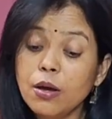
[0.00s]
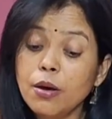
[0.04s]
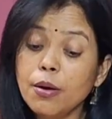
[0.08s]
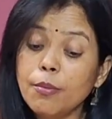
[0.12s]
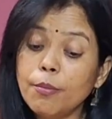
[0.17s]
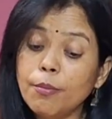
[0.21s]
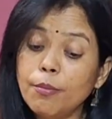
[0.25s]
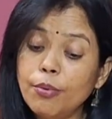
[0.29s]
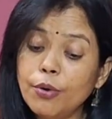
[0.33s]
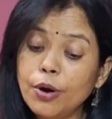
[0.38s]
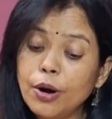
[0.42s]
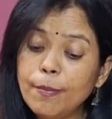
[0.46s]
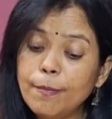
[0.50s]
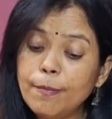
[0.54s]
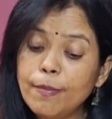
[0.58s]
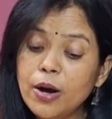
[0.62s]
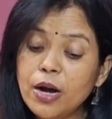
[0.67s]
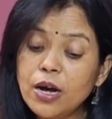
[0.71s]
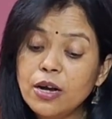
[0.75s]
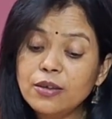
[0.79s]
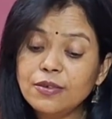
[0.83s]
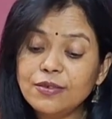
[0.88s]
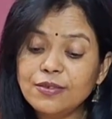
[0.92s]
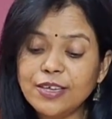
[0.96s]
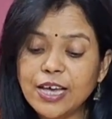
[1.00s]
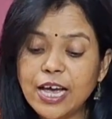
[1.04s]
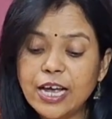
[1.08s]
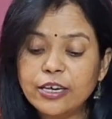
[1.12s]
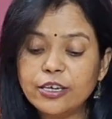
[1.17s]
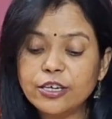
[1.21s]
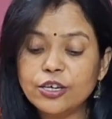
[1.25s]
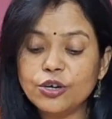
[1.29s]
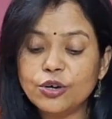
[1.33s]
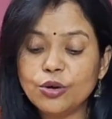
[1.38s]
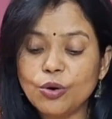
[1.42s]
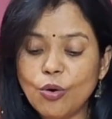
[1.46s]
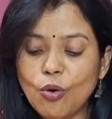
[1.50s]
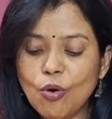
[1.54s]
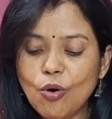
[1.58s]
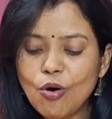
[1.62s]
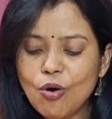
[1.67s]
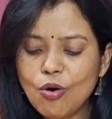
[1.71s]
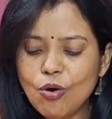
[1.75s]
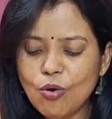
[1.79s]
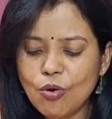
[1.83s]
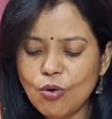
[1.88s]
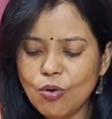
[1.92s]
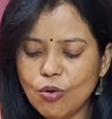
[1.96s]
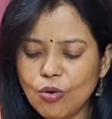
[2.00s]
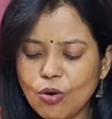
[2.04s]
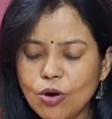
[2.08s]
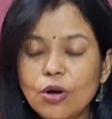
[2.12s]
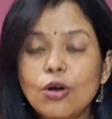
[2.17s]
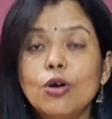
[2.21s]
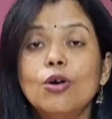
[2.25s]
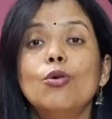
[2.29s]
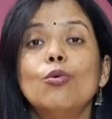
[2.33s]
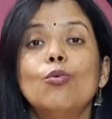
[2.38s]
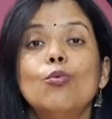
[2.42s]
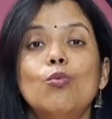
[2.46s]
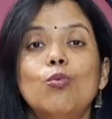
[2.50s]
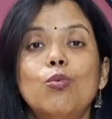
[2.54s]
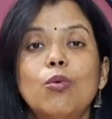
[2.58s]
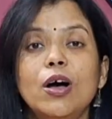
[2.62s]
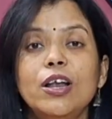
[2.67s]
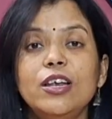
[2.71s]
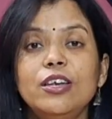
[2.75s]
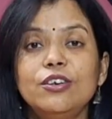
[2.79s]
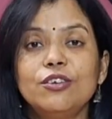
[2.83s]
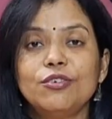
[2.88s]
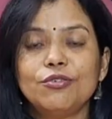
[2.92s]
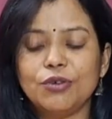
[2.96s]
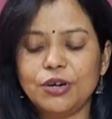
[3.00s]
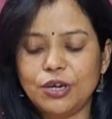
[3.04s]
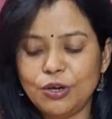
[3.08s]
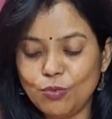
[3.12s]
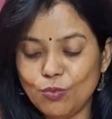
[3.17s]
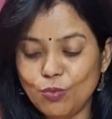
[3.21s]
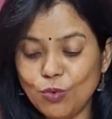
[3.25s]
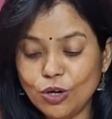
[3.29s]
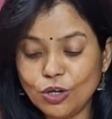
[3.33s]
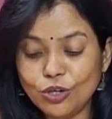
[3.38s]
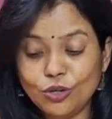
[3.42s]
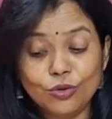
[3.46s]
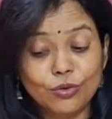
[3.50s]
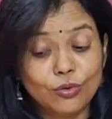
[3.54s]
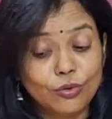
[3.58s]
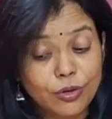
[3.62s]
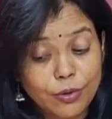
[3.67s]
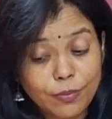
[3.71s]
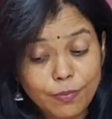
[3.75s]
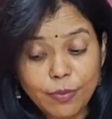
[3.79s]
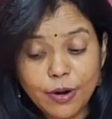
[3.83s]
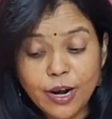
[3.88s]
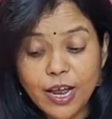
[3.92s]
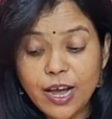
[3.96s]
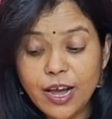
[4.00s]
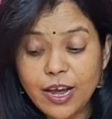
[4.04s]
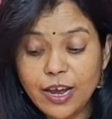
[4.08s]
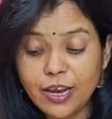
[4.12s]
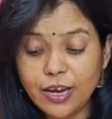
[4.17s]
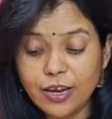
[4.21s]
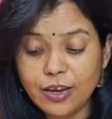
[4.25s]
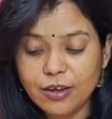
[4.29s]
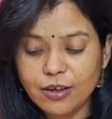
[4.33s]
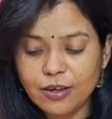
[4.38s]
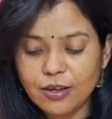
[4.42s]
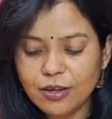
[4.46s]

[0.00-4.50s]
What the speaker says: Brahma sat in awe, wondering what to reply.